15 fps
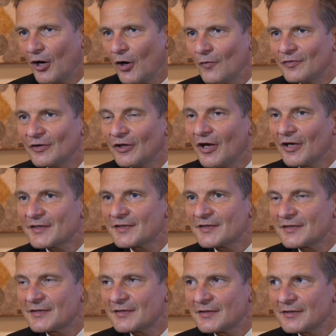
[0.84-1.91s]
over the
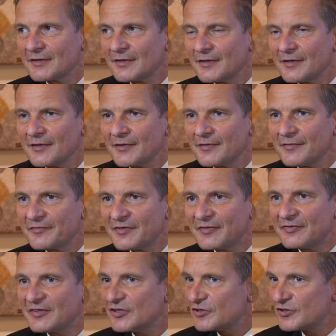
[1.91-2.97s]
last
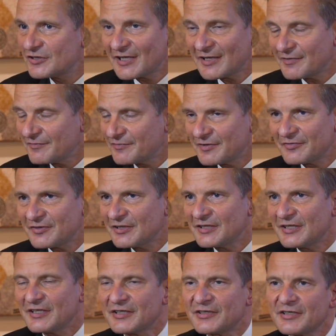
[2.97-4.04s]
15, 10, 15
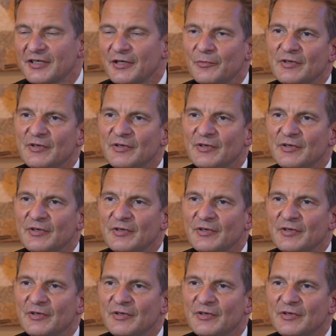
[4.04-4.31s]
years,